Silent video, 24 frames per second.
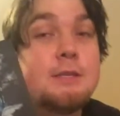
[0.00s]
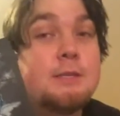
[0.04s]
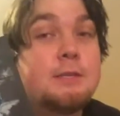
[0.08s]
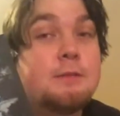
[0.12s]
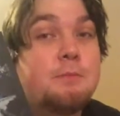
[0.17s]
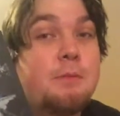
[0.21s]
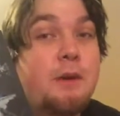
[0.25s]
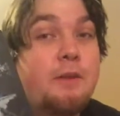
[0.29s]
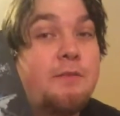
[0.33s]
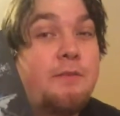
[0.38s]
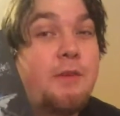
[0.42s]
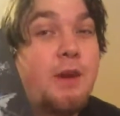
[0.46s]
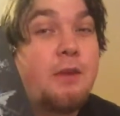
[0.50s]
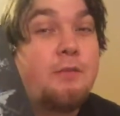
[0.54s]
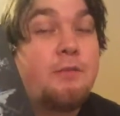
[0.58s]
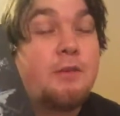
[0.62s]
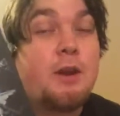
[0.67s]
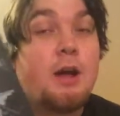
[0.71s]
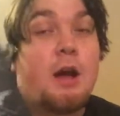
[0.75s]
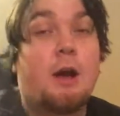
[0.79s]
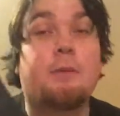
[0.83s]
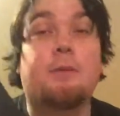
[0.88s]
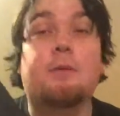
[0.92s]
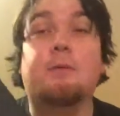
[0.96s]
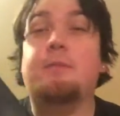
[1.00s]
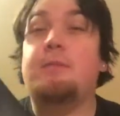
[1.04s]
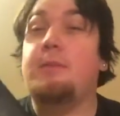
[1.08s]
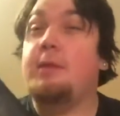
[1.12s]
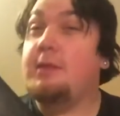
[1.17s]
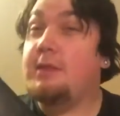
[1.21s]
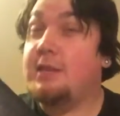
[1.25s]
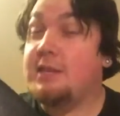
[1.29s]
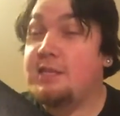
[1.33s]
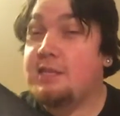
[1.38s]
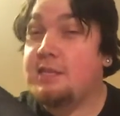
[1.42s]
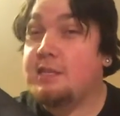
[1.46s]
isn't my favourite album,
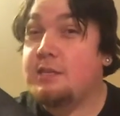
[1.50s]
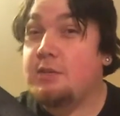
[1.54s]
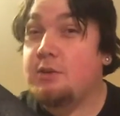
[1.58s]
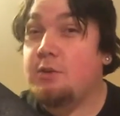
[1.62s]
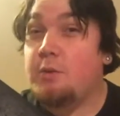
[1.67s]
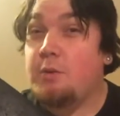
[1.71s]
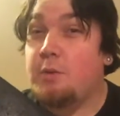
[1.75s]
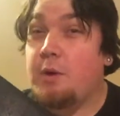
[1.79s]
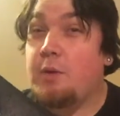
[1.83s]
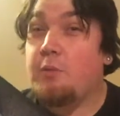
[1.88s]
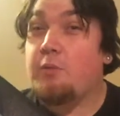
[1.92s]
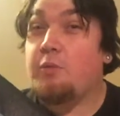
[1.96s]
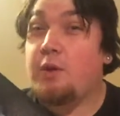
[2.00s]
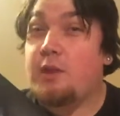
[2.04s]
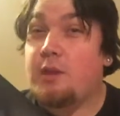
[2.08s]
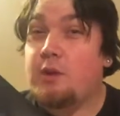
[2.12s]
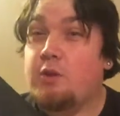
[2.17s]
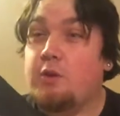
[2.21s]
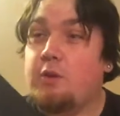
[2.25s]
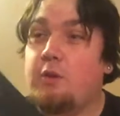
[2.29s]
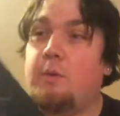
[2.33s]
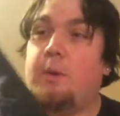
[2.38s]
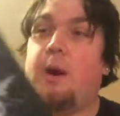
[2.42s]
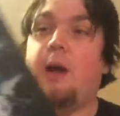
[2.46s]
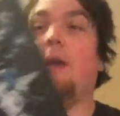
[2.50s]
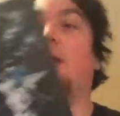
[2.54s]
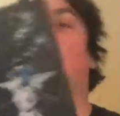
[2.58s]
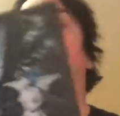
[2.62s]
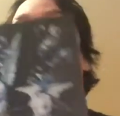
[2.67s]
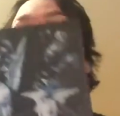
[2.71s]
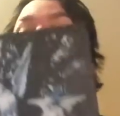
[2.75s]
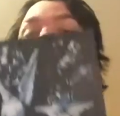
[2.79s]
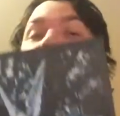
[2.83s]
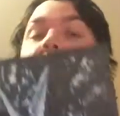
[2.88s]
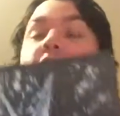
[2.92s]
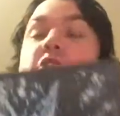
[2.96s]
this is still a really cool one.
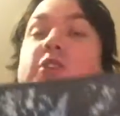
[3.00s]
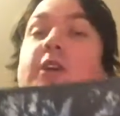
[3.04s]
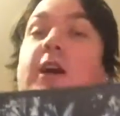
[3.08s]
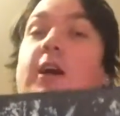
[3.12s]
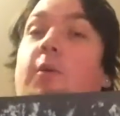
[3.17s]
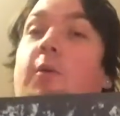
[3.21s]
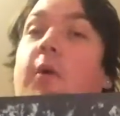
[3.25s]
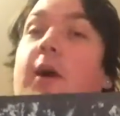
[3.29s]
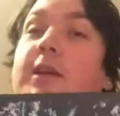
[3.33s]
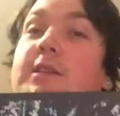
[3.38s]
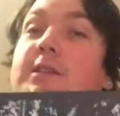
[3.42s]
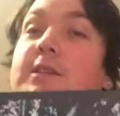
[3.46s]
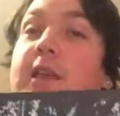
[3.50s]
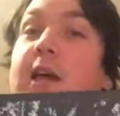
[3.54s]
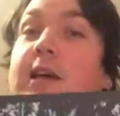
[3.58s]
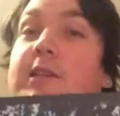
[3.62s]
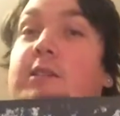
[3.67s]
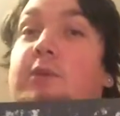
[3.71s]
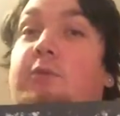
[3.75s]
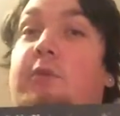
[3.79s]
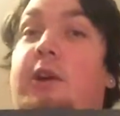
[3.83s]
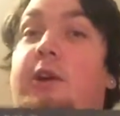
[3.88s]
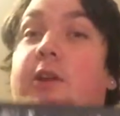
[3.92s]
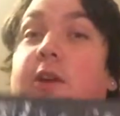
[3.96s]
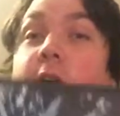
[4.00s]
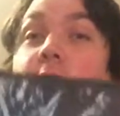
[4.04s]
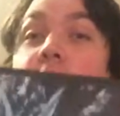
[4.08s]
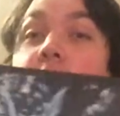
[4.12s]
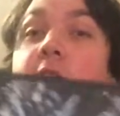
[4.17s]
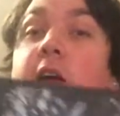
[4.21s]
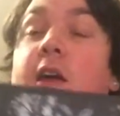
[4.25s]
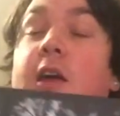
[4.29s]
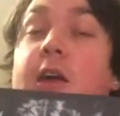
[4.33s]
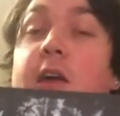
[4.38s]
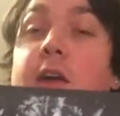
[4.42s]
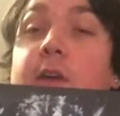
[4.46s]
Jack White's Lazaretto.
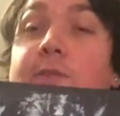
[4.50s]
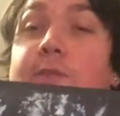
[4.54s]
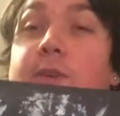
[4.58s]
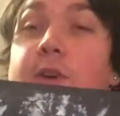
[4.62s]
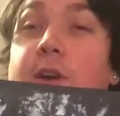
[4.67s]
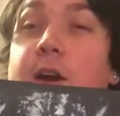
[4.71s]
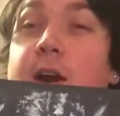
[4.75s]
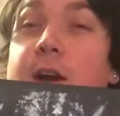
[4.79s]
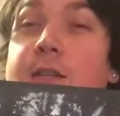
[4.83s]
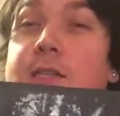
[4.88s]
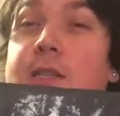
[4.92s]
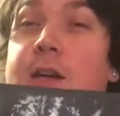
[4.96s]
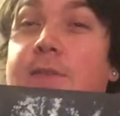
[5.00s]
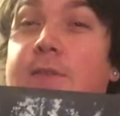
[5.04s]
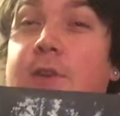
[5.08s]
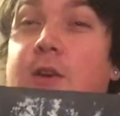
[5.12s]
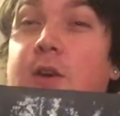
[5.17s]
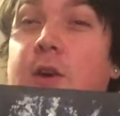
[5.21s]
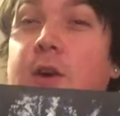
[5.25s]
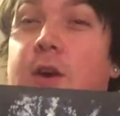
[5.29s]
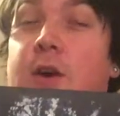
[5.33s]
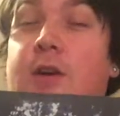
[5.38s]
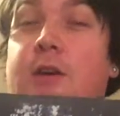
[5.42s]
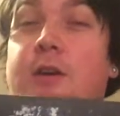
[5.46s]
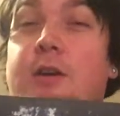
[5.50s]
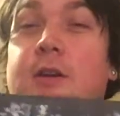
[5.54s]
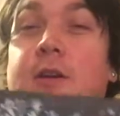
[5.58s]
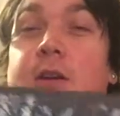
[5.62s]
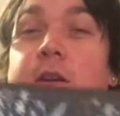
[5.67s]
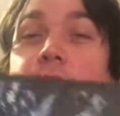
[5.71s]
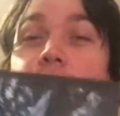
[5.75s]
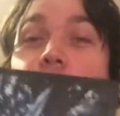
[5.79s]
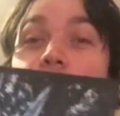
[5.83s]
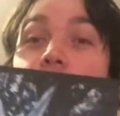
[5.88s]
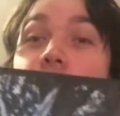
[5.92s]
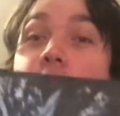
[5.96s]
If you guys haven't heard it
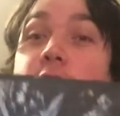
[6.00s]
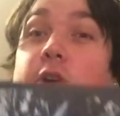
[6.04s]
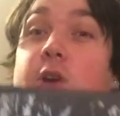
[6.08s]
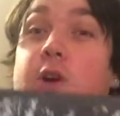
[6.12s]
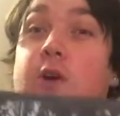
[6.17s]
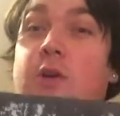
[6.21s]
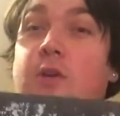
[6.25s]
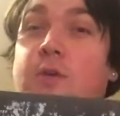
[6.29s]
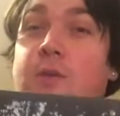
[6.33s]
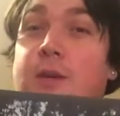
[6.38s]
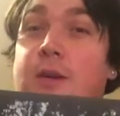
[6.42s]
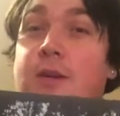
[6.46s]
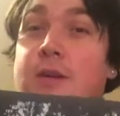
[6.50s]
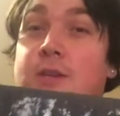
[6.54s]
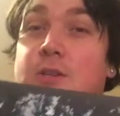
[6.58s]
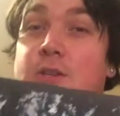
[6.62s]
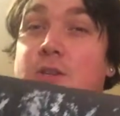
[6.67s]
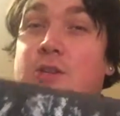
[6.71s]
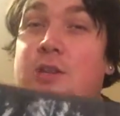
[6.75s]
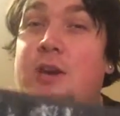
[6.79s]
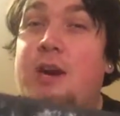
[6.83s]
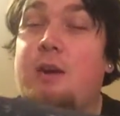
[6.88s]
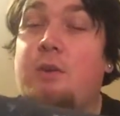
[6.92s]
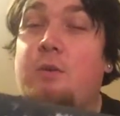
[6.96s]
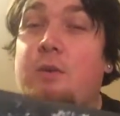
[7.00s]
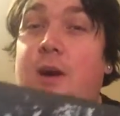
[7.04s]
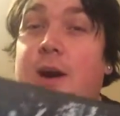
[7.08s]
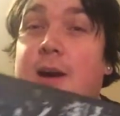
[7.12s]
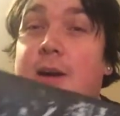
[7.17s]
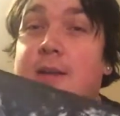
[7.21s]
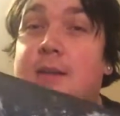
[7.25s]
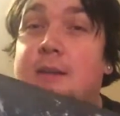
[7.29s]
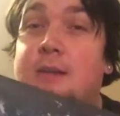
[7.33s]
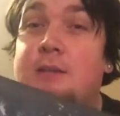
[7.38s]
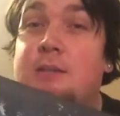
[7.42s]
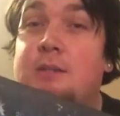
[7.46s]
or know who he is, Jack White
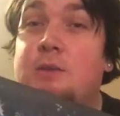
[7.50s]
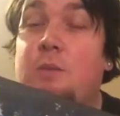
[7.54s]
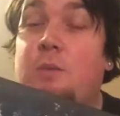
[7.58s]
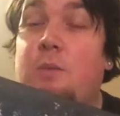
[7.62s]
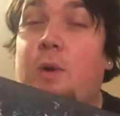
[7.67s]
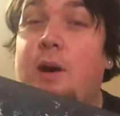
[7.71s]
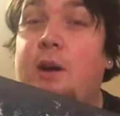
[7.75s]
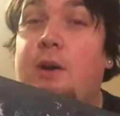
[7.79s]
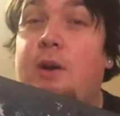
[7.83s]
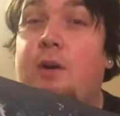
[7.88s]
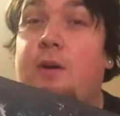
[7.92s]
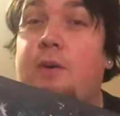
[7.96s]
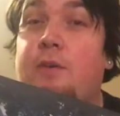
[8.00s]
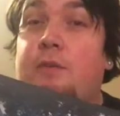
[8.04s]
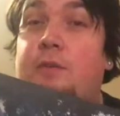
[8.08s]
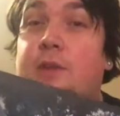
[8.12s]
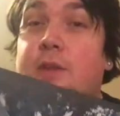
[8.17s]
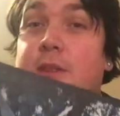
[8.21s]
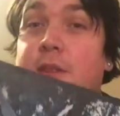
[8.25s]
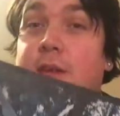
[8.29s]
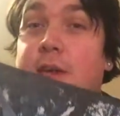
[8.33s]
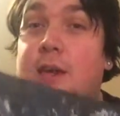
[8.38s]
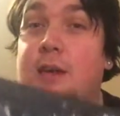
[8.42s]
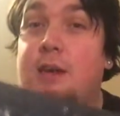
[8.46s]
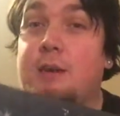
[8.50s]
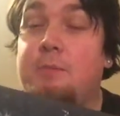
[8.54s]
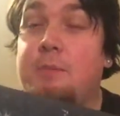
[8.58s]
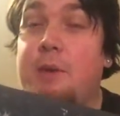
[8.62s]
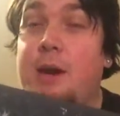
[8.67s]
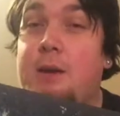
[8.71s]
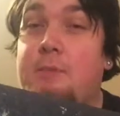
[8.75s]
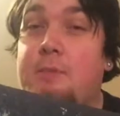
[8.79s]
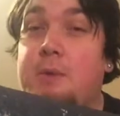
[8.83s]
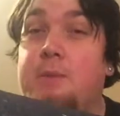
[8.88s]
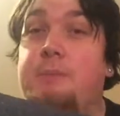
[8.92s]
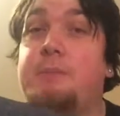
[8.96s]
is one of the
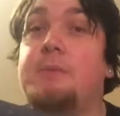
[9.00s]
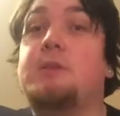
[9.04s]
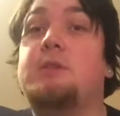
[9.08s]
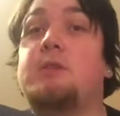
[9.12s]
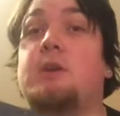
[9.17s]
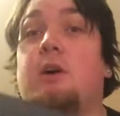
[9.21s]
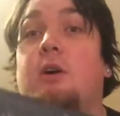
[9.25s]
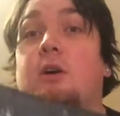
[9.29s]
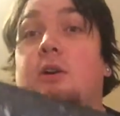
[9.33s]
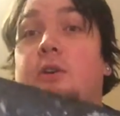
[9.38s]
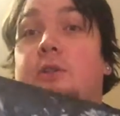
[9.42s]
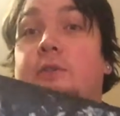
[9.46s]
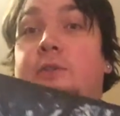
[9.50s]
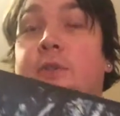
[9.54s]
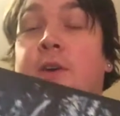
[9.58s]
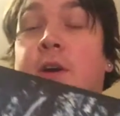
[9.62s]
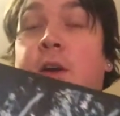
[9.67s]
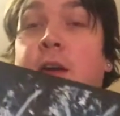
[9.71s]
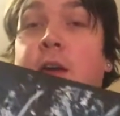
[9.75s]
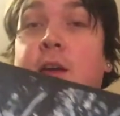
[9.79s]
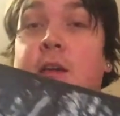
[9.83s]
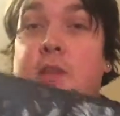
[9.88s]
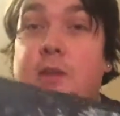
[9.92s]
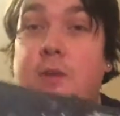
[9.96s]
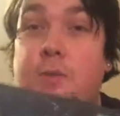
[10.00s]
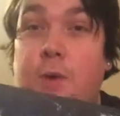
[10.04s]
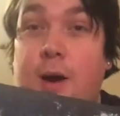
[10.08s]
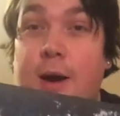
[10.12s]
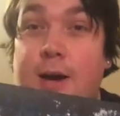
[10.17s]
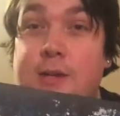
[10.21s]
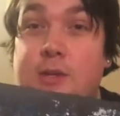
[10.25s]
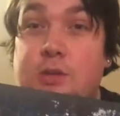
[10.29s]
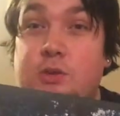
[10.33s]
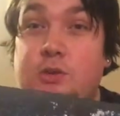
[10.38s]
main members of the White